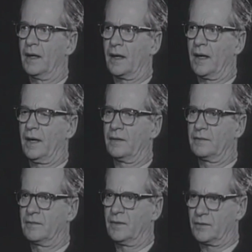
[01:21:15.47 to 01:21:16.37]
And
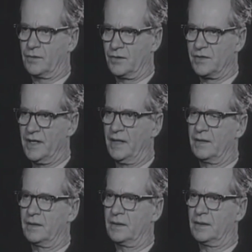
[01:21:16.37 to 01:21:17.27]
of course that
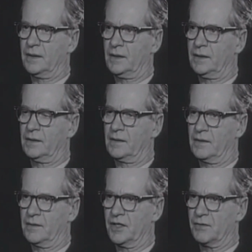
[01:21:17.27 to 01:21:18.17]

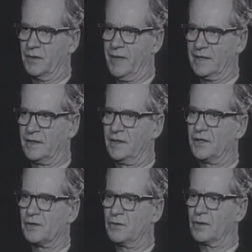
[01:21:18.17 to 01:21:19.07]
is reflected in the
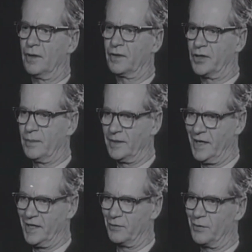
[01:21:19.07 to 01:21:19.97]
so-called
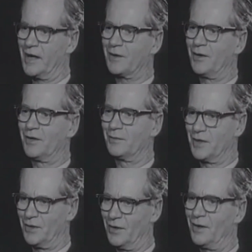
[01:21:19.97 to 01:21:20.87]
cumulative record, and
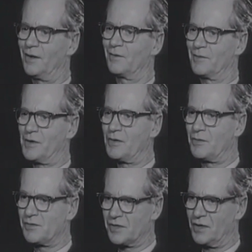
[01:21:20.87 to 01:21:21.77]
we all
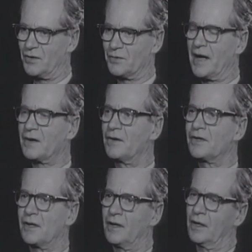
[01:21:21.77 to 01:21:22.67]
use those
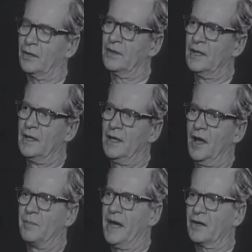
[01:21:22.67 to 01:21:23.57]
records, although
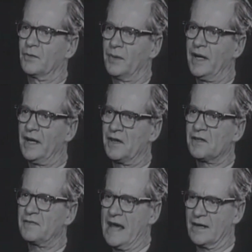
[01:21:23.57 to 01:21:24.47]
better ways
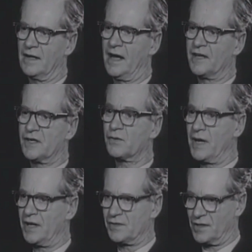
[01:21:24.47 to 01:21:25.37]
of analyzing
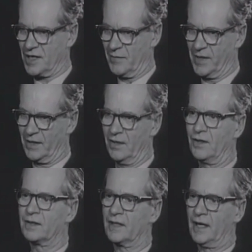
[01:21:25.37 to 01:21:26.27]
rates are coming
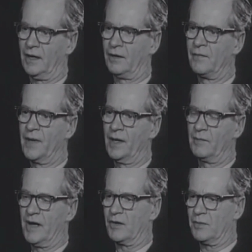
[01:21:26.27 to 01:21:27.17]
along now,
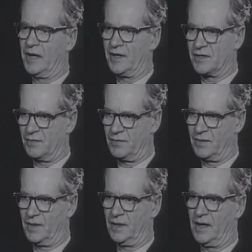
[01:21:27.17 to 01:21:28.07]
better ways of
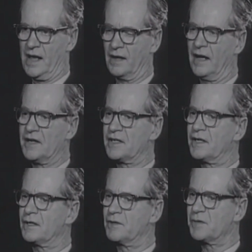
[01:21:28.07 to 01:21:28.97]
analyzing
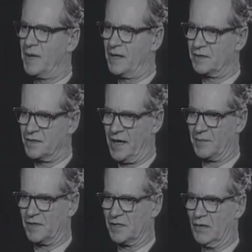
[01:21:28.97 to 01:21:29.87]
inter-response
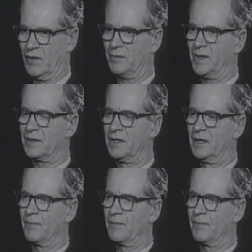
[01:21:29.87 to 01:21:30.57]
times and so on. But